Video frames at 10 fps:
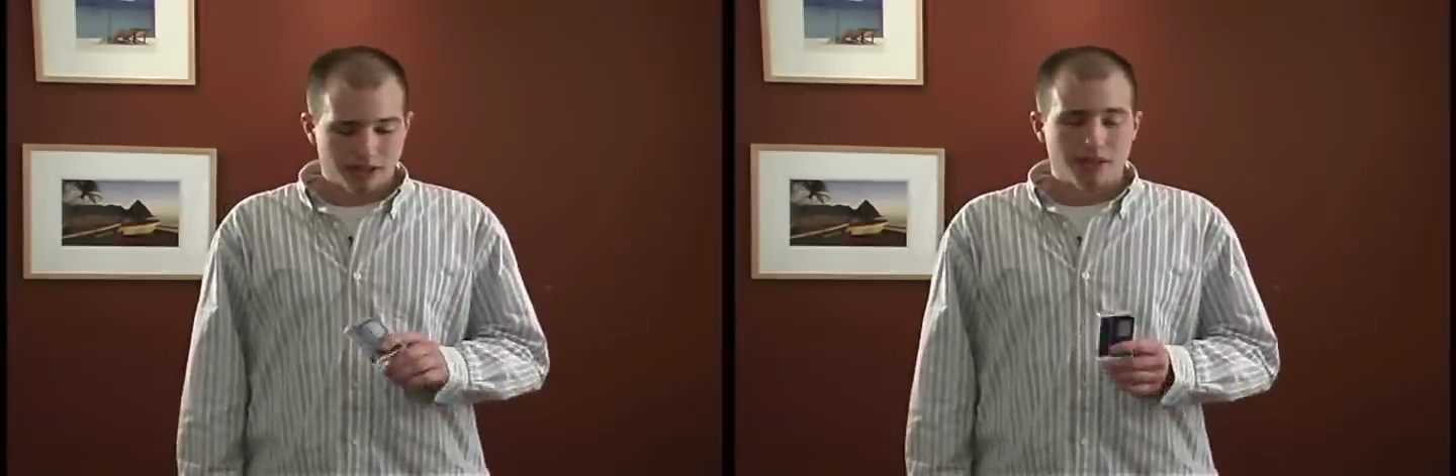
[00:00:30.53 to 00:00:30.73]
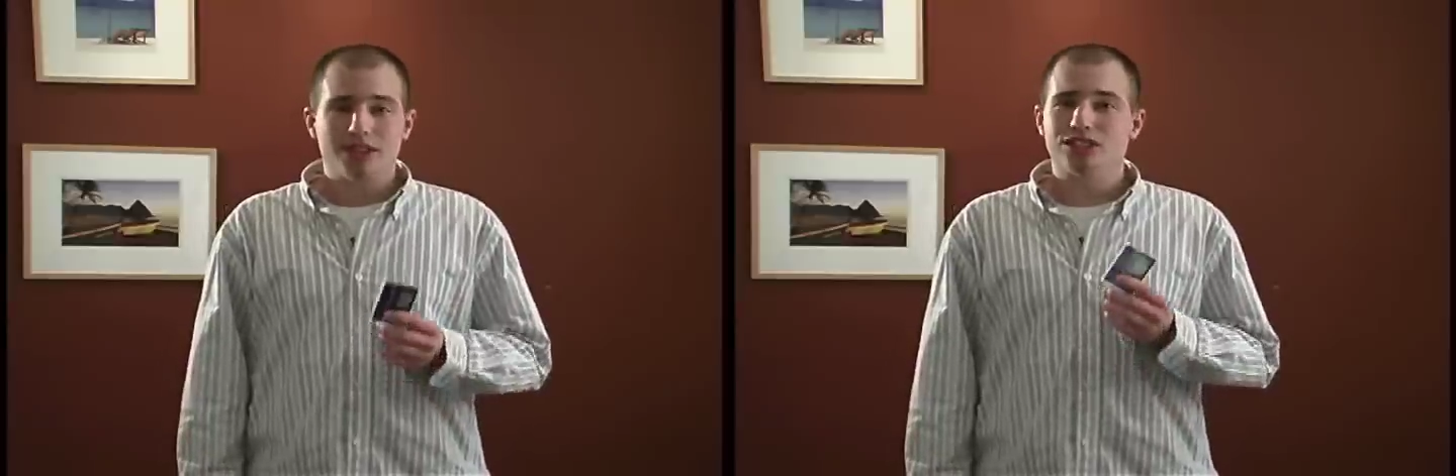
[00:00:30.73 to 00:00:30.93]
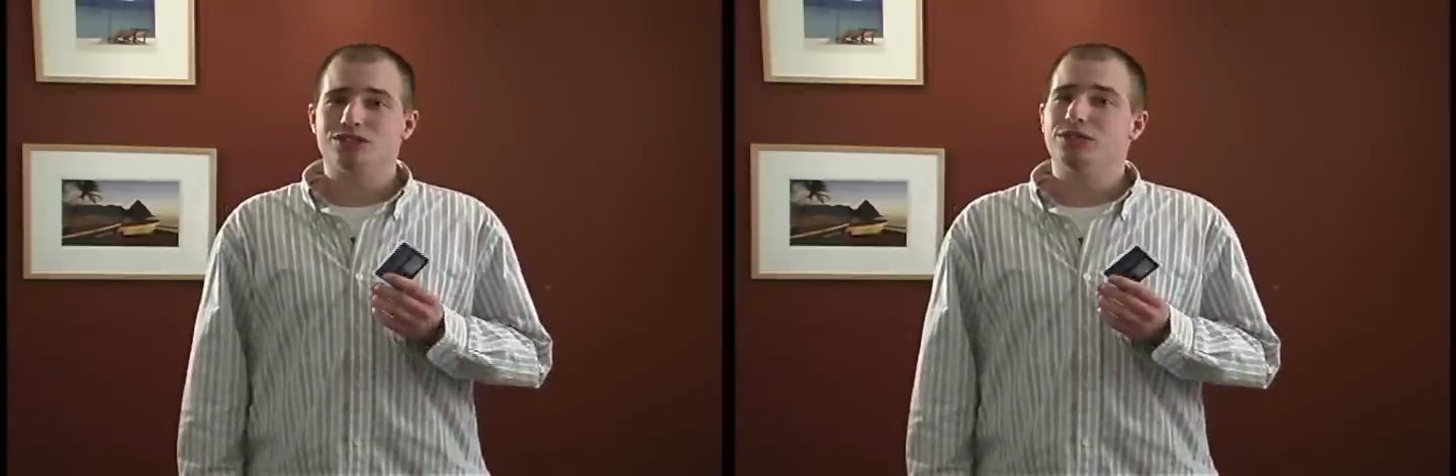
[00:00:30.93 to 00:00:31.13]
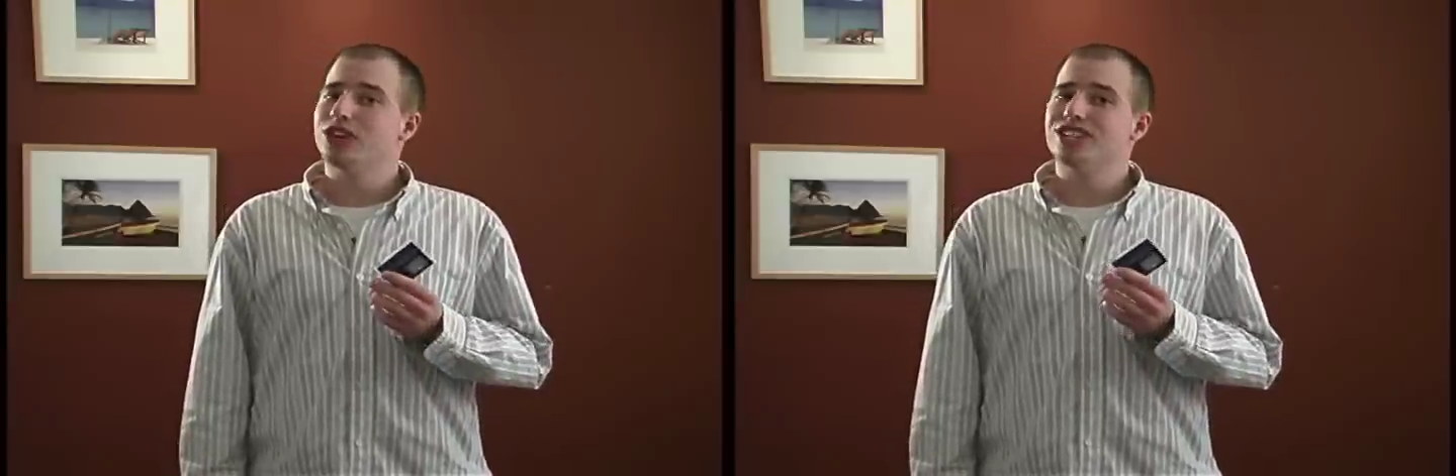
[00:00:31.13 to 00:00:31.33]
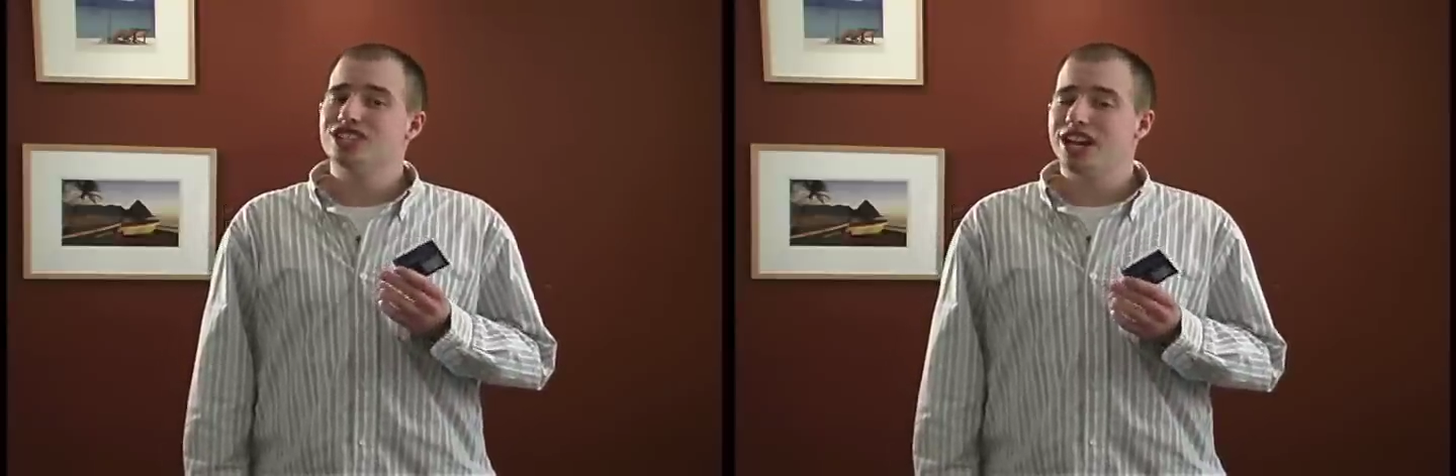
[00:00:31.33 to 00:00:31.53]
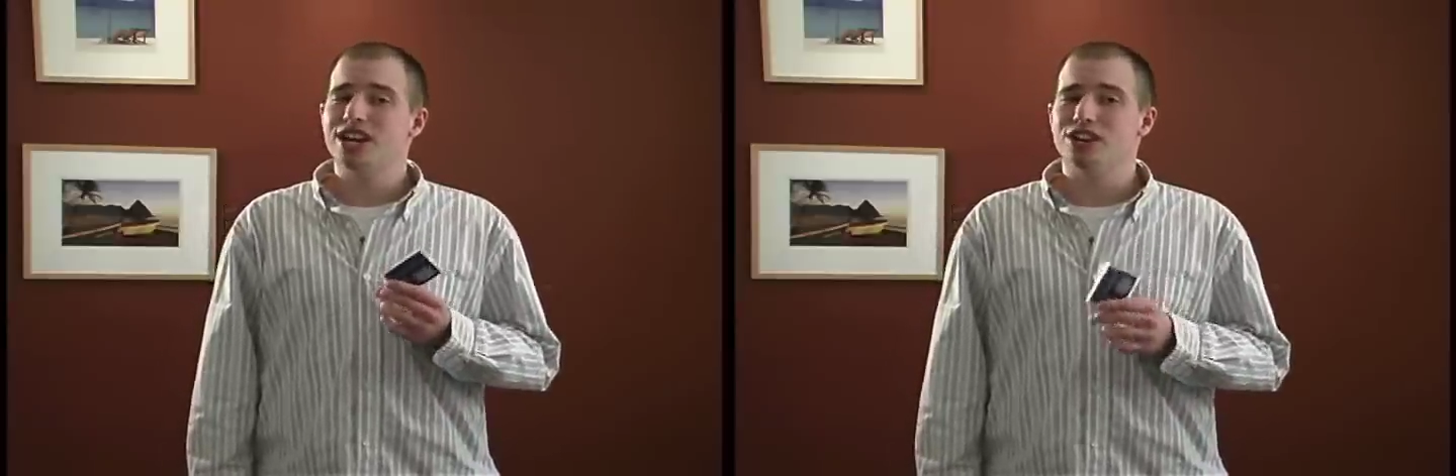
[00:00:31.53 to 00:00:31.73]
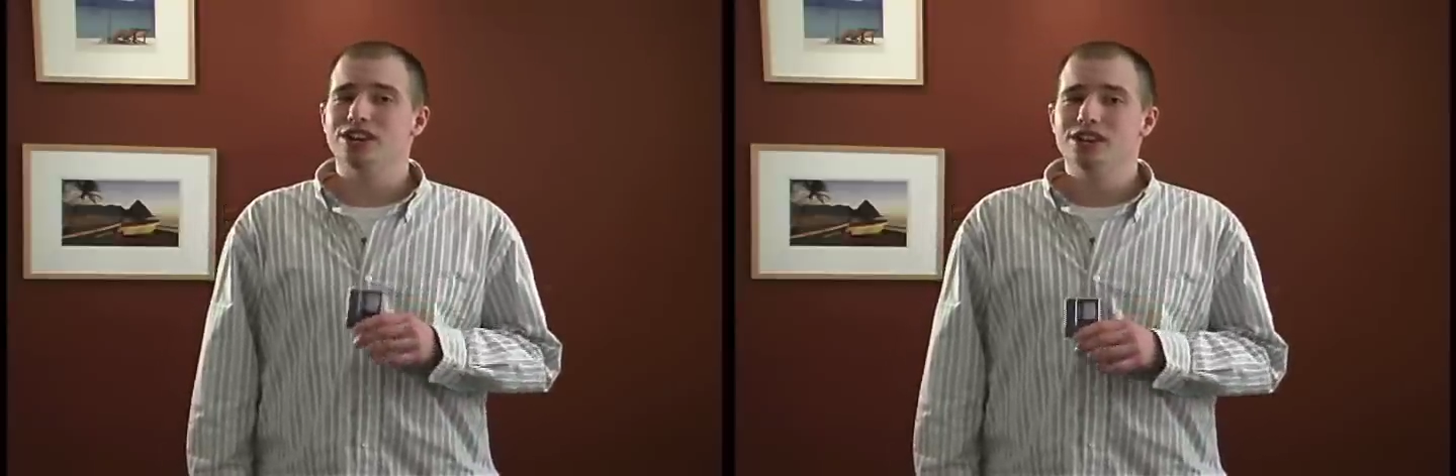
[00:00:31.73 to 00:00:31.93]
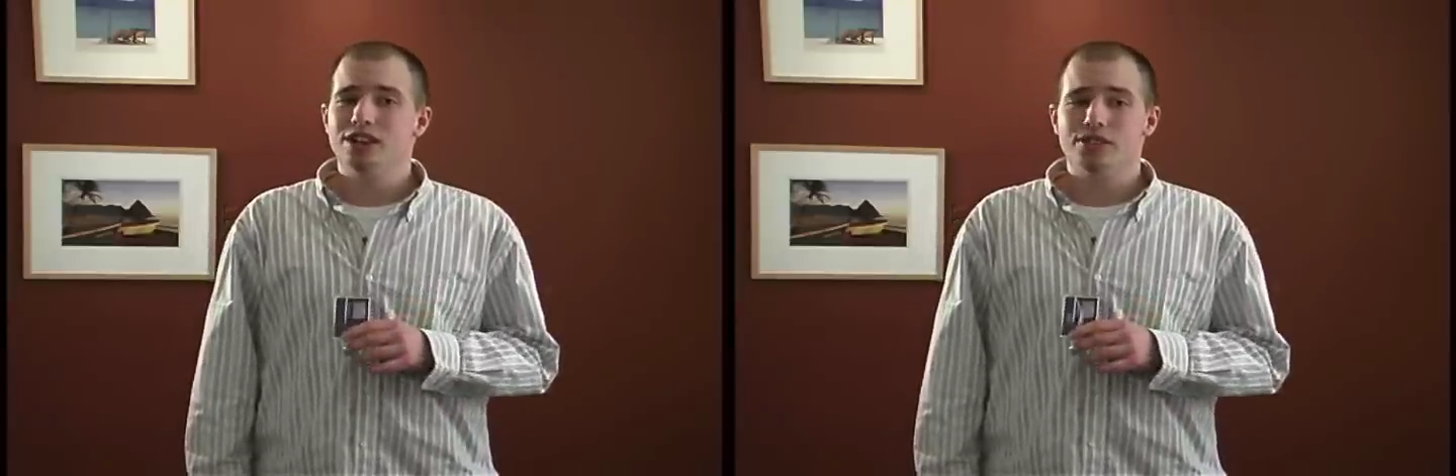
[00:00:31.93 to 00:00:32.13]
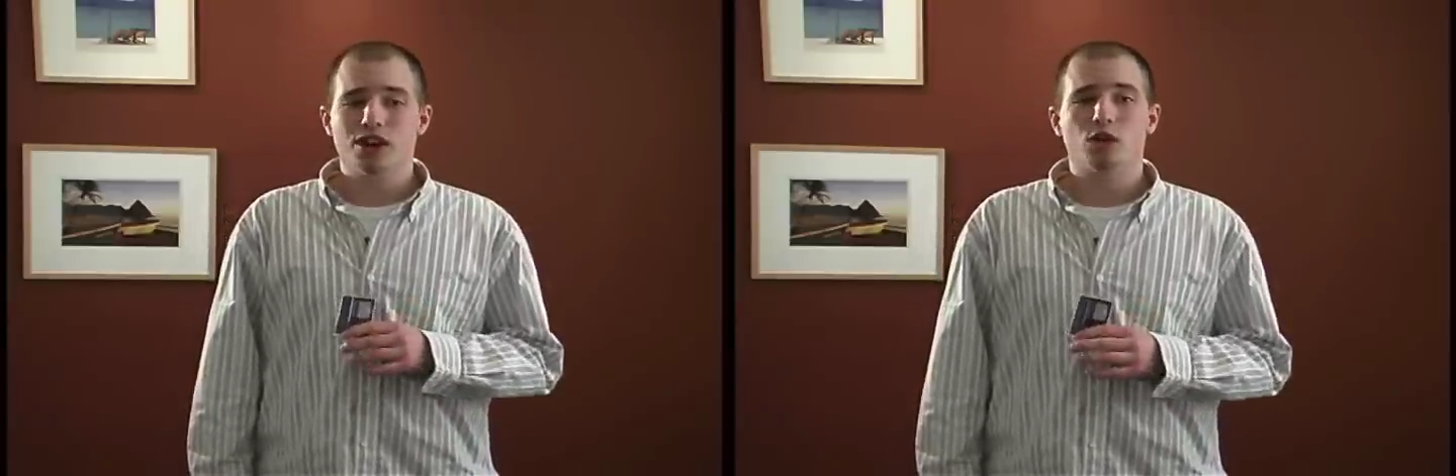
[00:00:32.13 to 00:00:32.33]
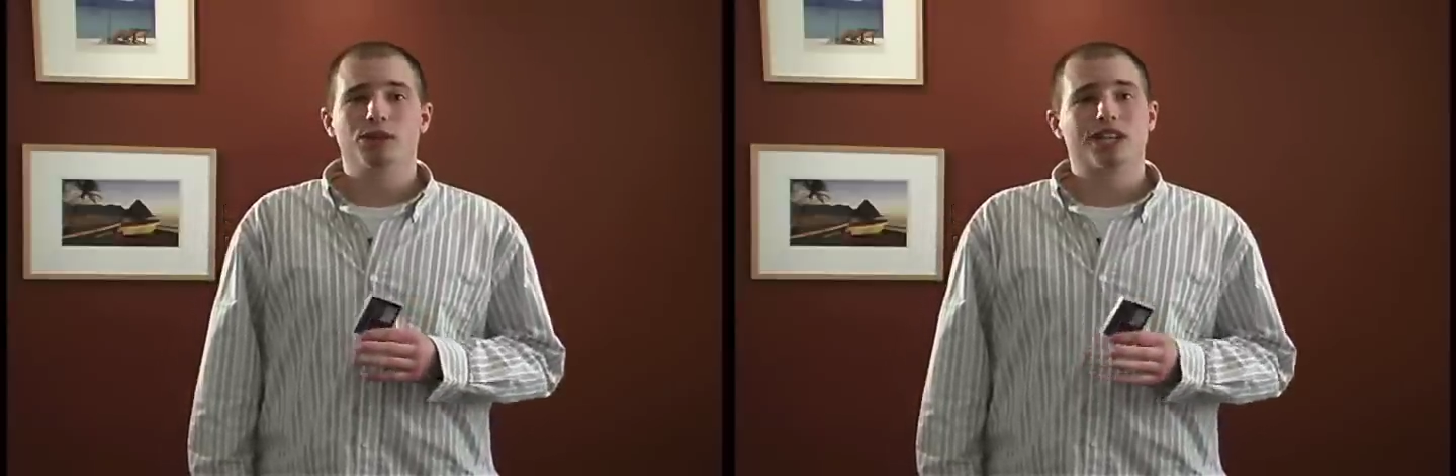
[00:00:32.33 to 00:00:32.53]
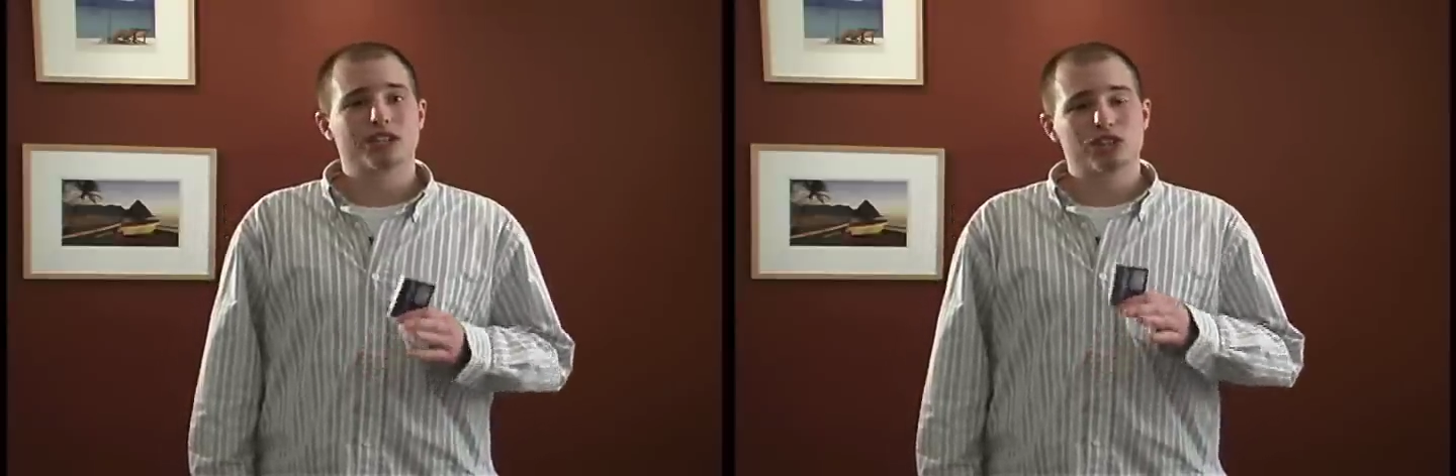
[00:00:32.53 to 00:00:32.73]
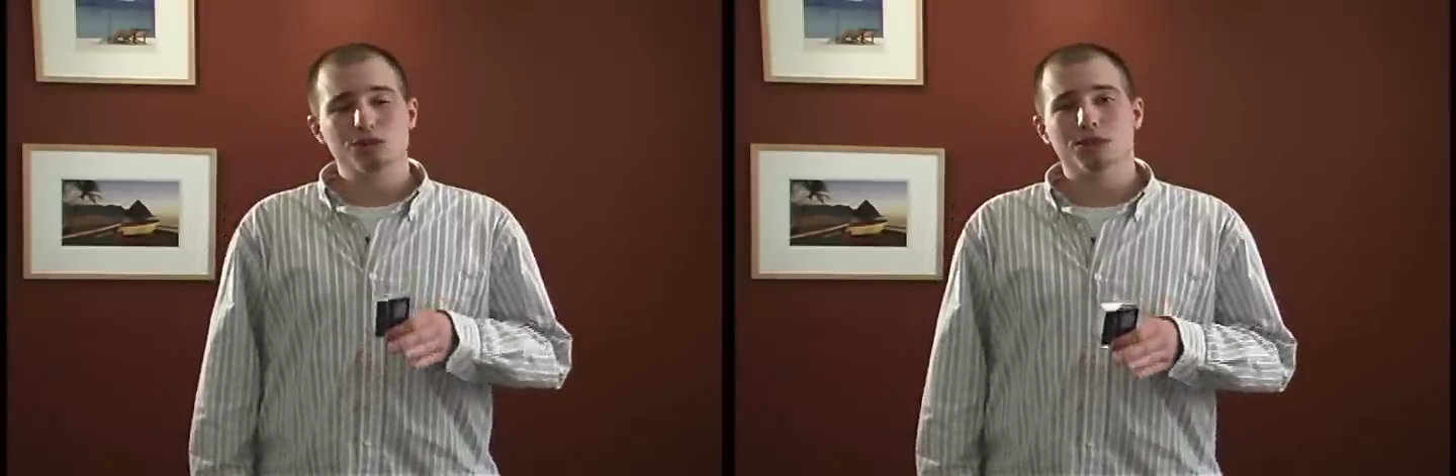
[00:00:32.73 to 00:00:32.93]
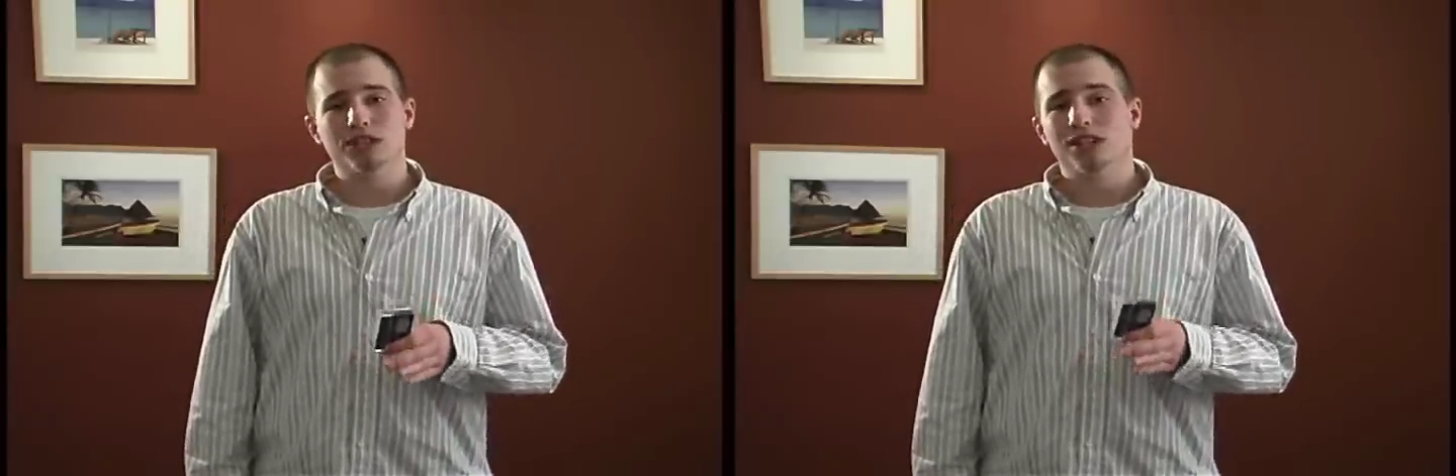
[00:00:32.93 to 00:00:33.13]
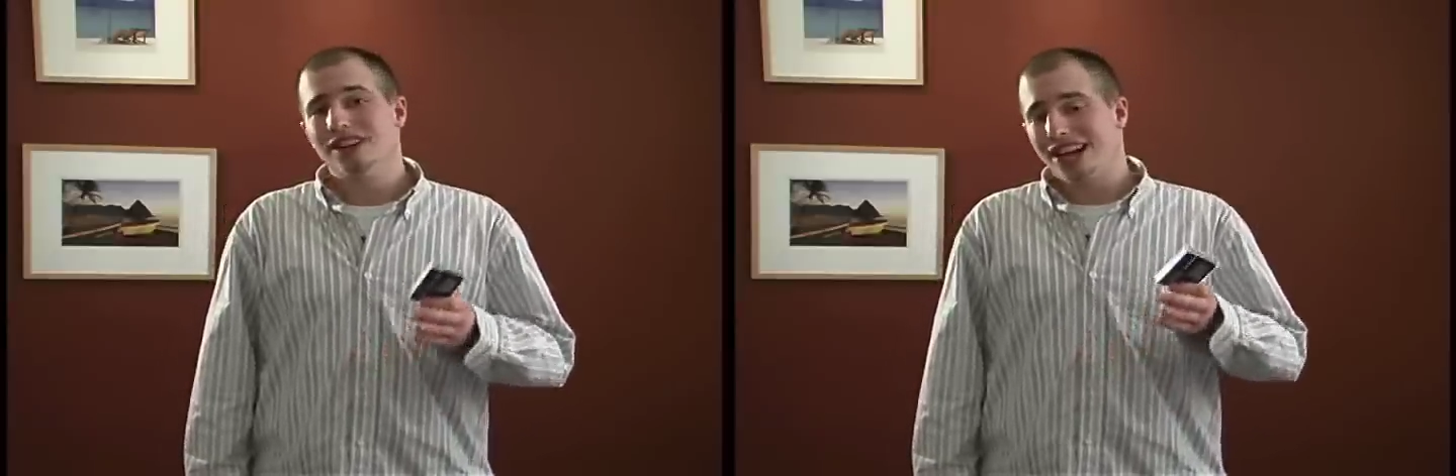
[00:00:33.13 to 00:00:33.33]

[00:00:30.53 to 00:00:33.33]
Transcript: This is very standard that only consumers